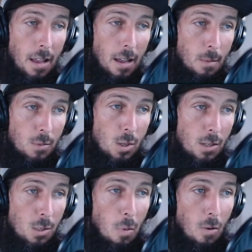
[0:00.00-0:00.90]
So I'll
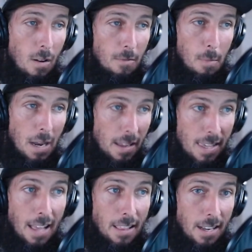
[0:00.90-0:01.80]
just pour off about a
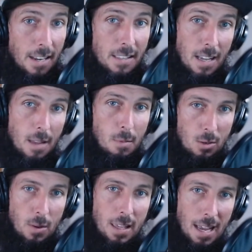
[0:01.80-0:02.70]
gallon at a time
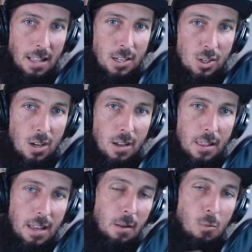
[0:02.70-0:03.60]
into a gallon jug,
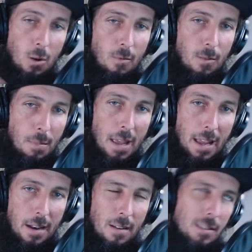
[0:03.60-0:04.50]
and then I work from
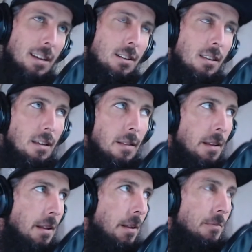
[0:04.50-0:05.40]
that. It's actually,
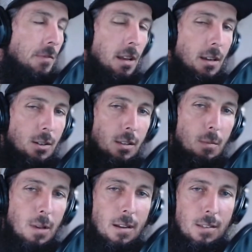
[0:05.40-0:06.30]
to
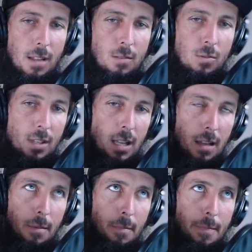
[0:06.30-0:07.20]
be honest, I used
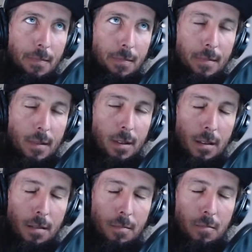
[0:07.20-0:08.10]

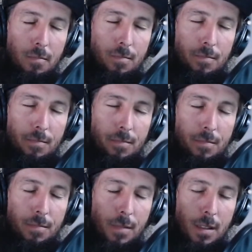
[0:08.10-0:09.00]
the
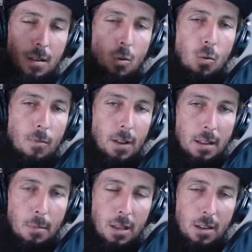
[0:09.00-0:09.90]
old
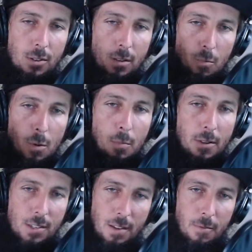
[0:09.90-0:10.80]
vodka bottles, so they're
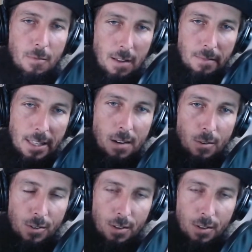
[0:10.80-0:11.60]
1.75 liters.